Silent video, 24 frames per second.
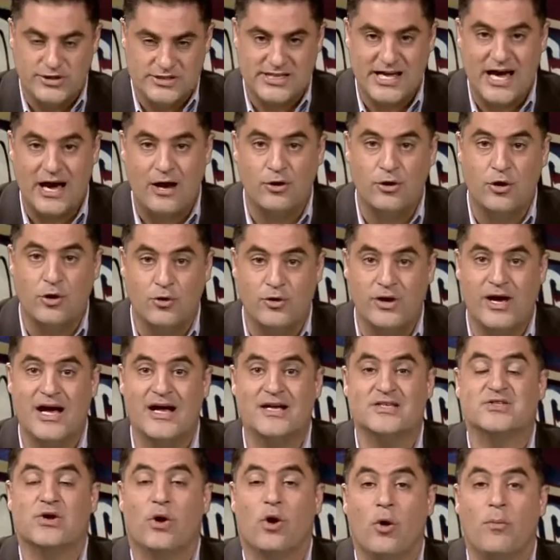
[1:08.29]
is now known
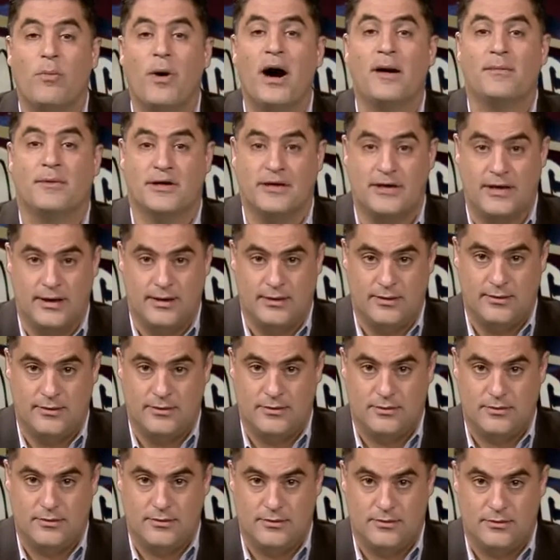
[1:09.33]
as Obamacare.
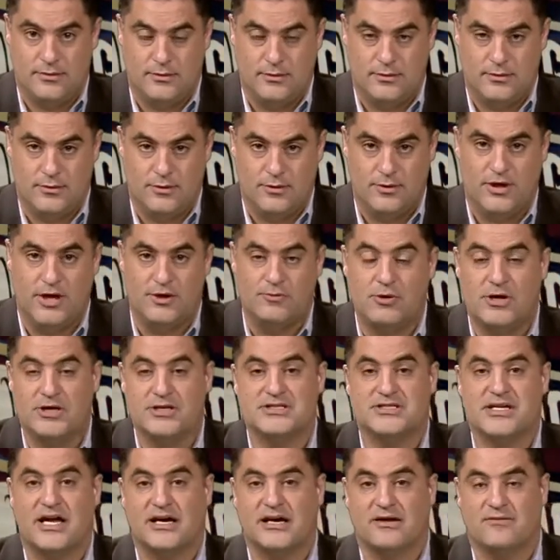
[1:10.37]
Okay, well,
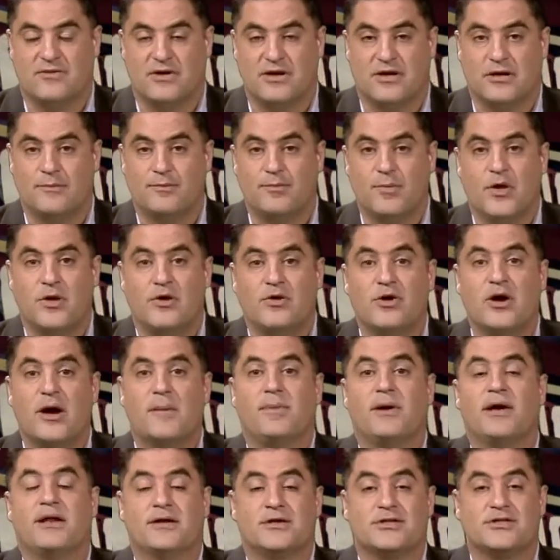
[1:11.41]
isn't that convenient? You
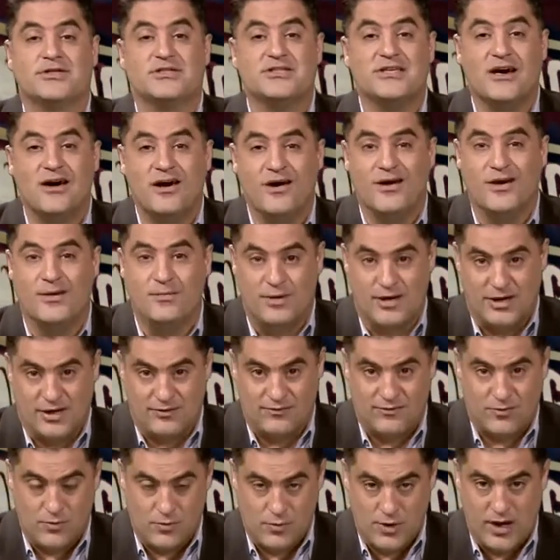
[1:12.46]
got paid a ton of money
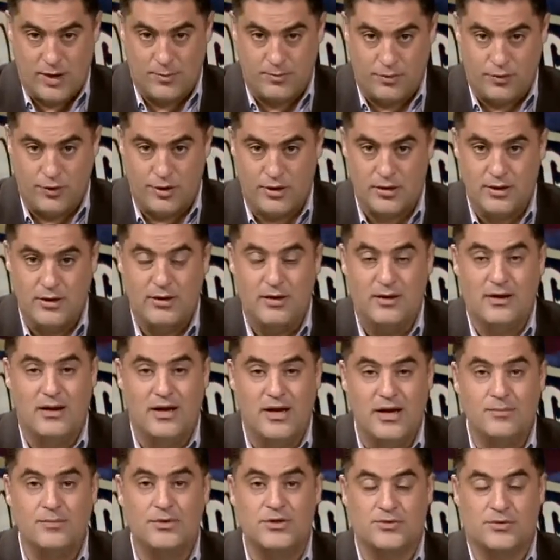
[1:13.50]
from Wellpoint
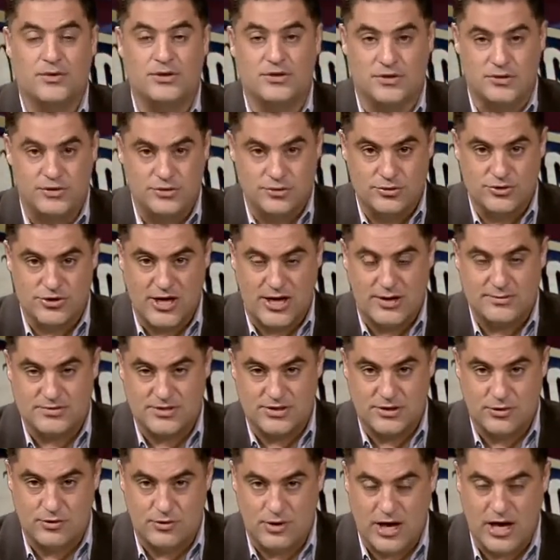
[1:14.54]
in between the two jobs
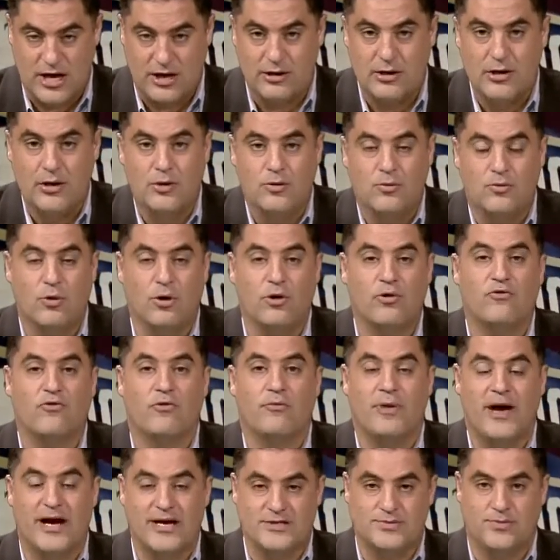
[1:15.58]
that you had working for
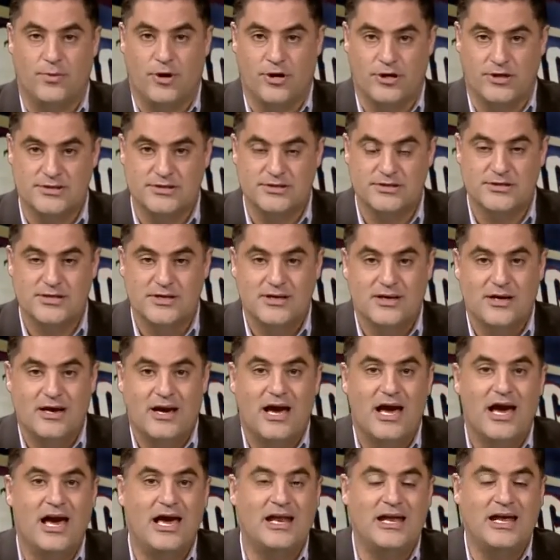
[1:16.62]
Max Baucus.
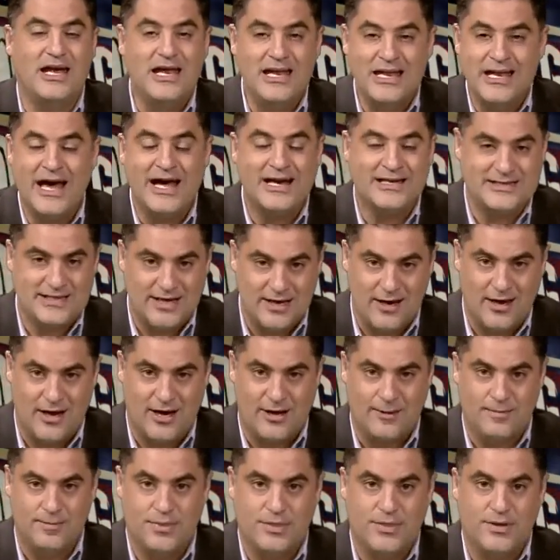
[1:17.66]
And in that
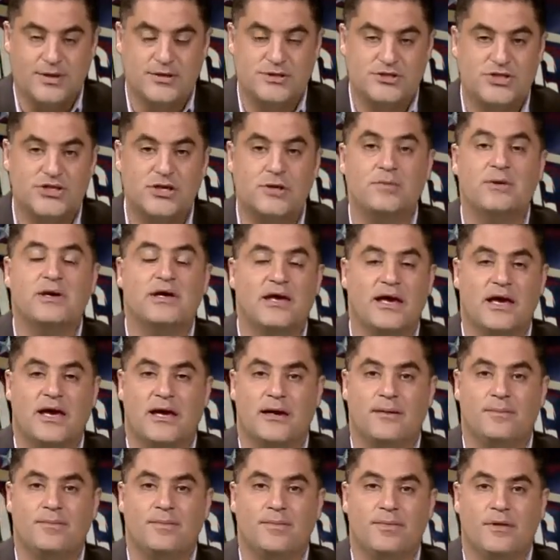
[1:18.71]
time, she
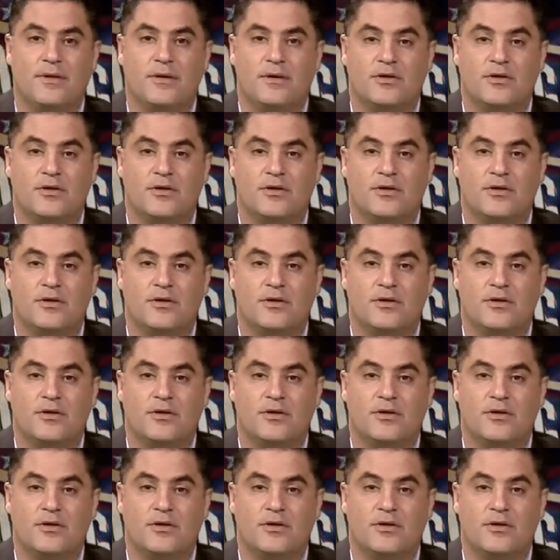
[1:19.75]
became